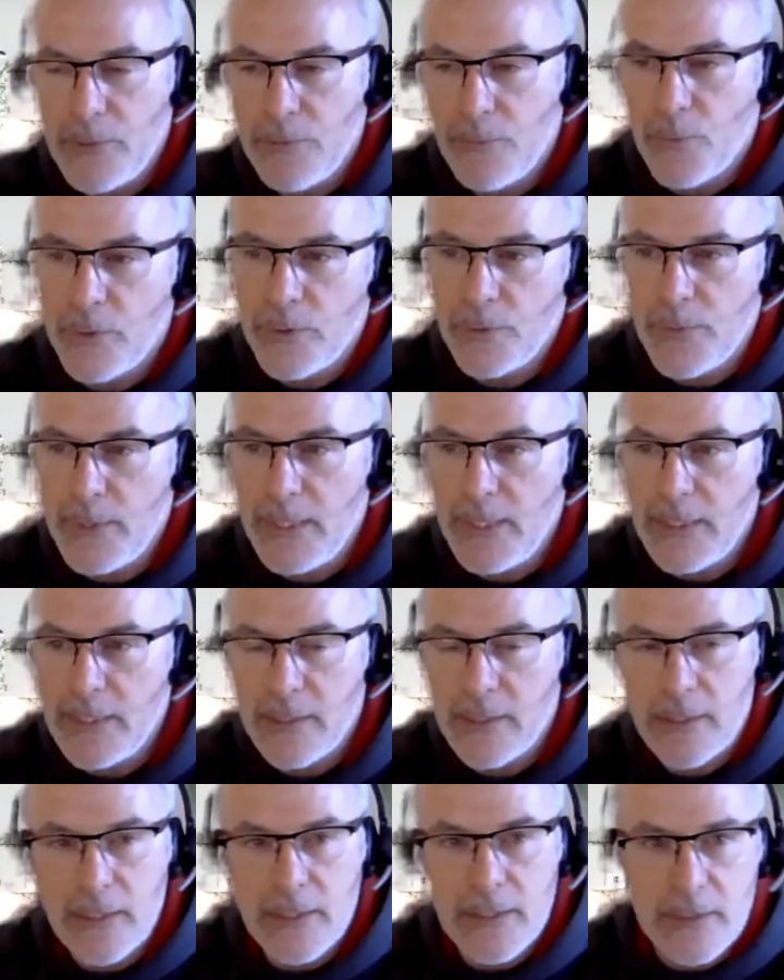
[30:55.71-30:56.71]
What do we need
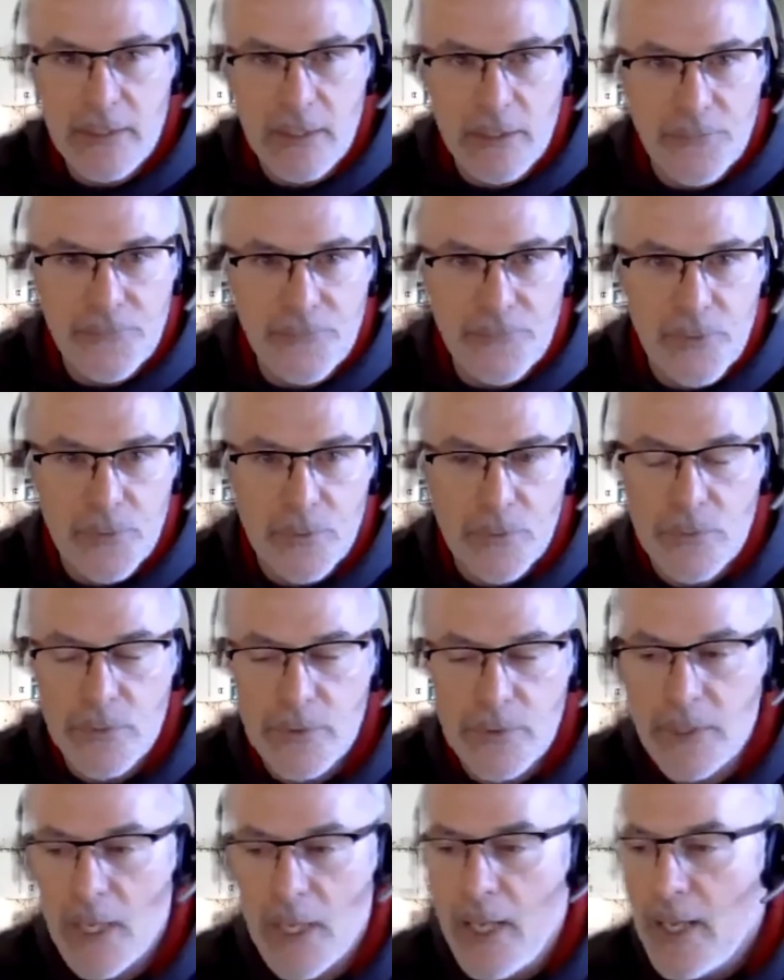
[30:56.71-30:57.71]
to consider for those?
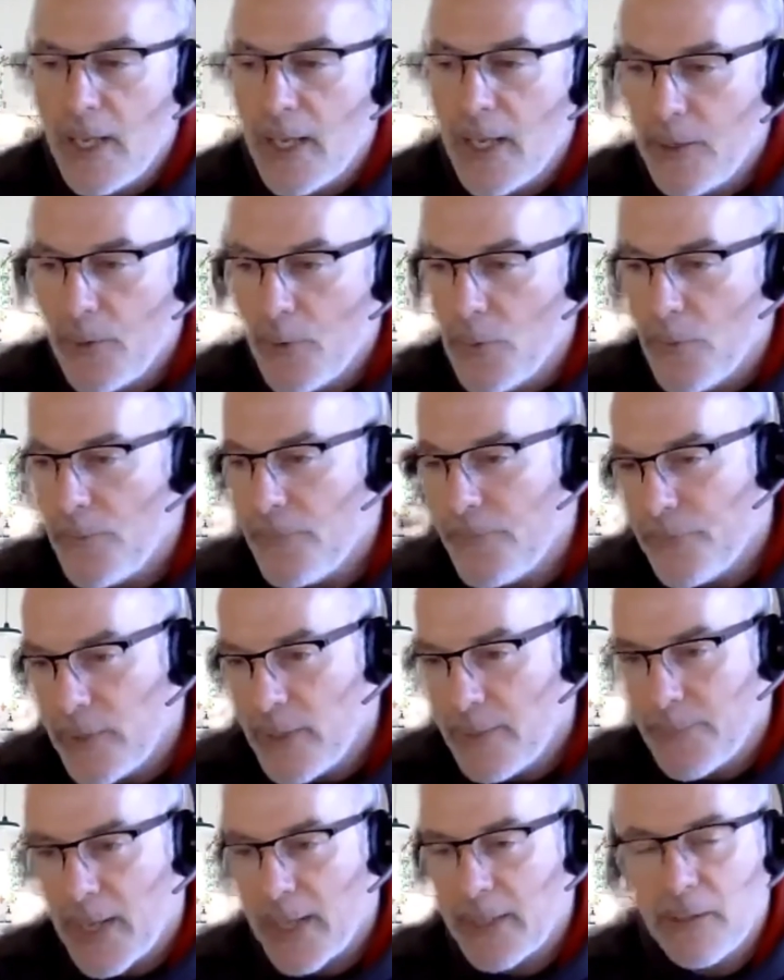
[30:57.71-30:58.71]
And hopefully
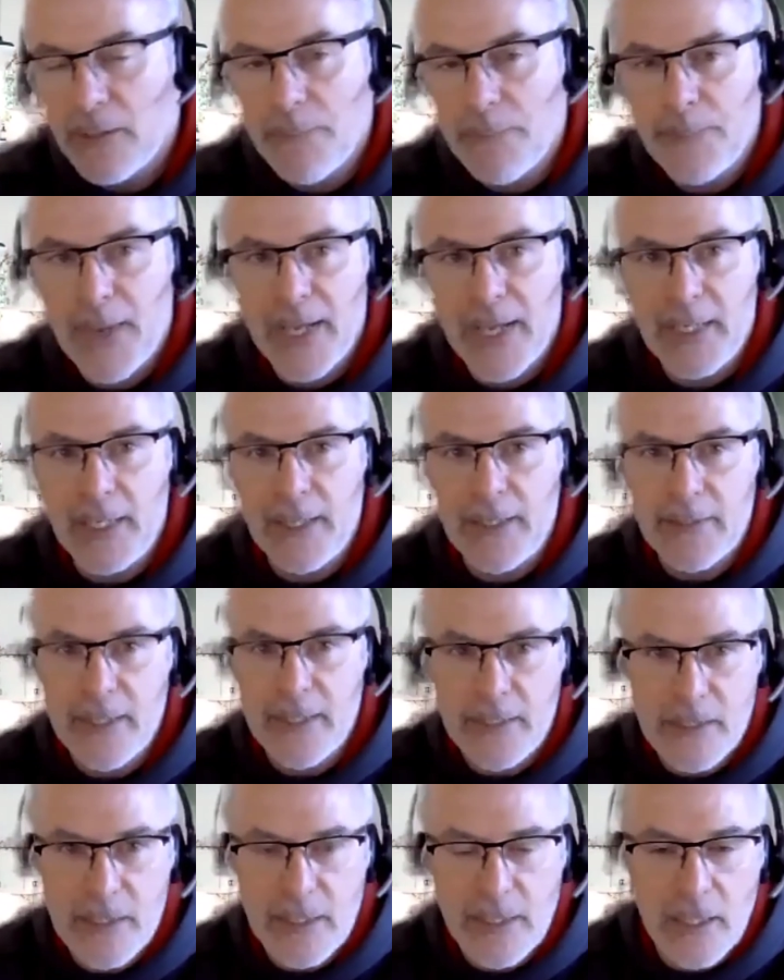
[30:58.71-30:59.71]
by combining
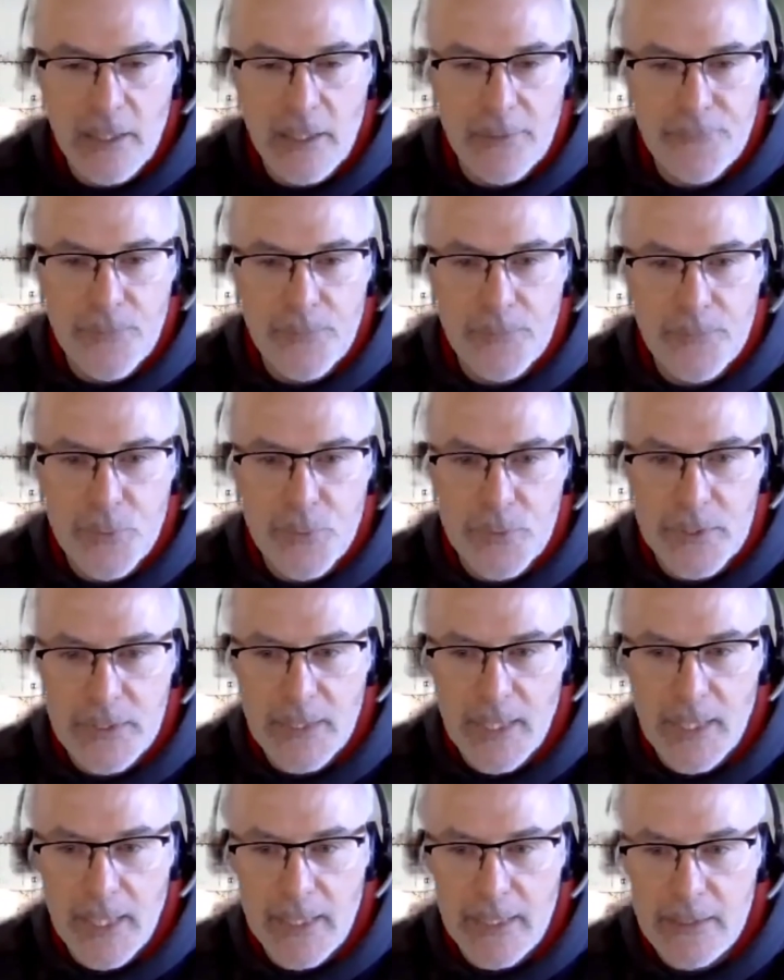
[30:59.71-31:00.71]
things together from both
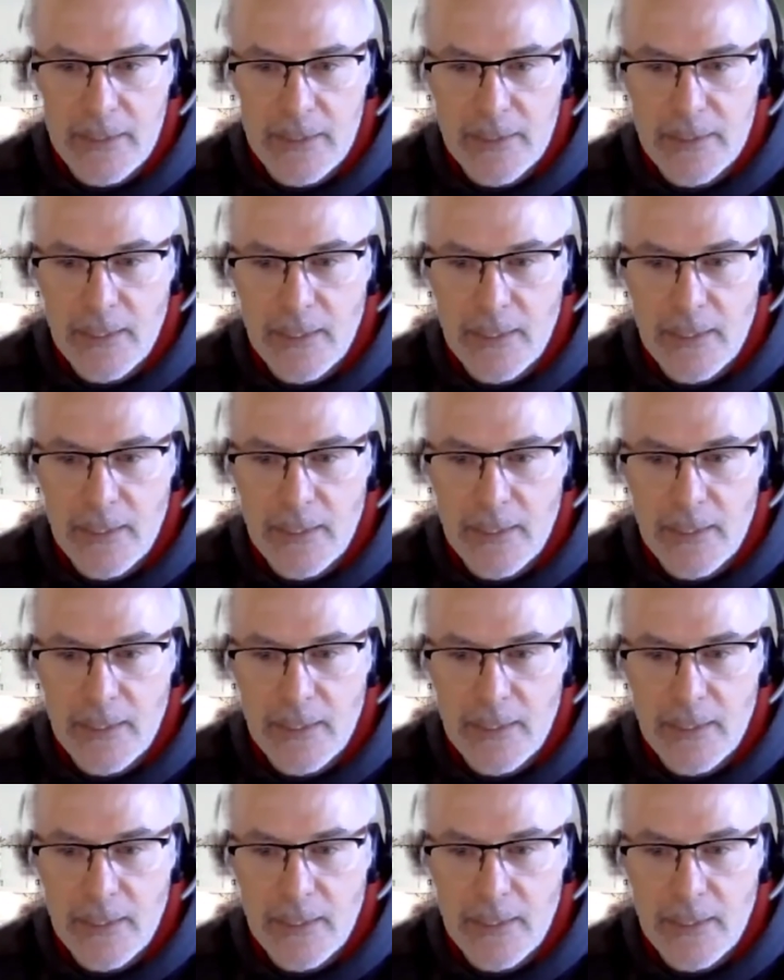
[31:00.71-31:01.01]
sides,